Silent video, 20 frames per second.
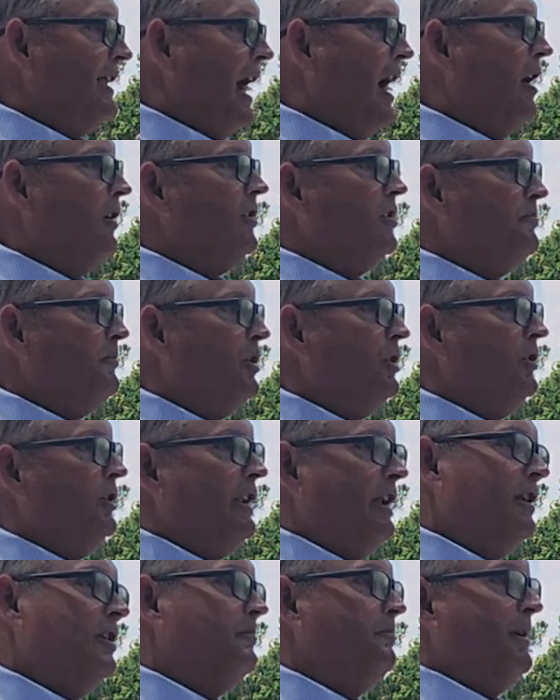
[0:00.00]
our
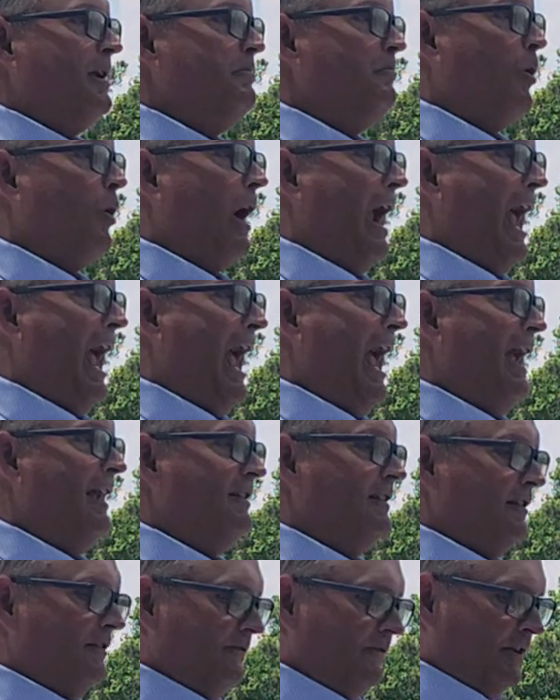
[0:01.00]
community to be more
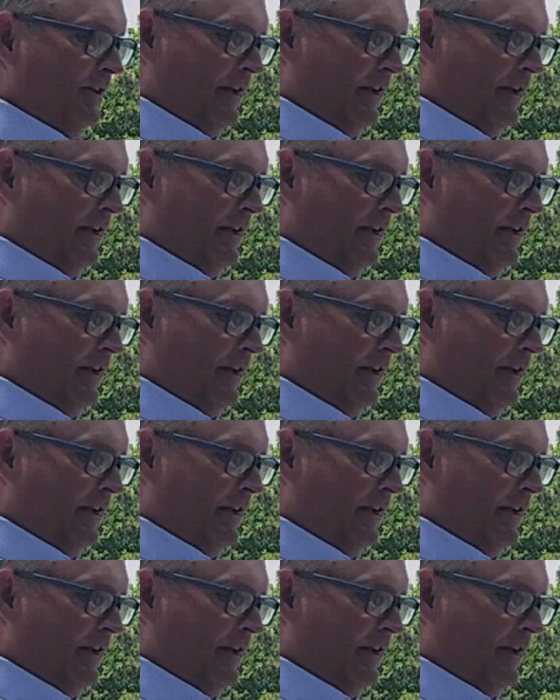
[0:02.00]
active.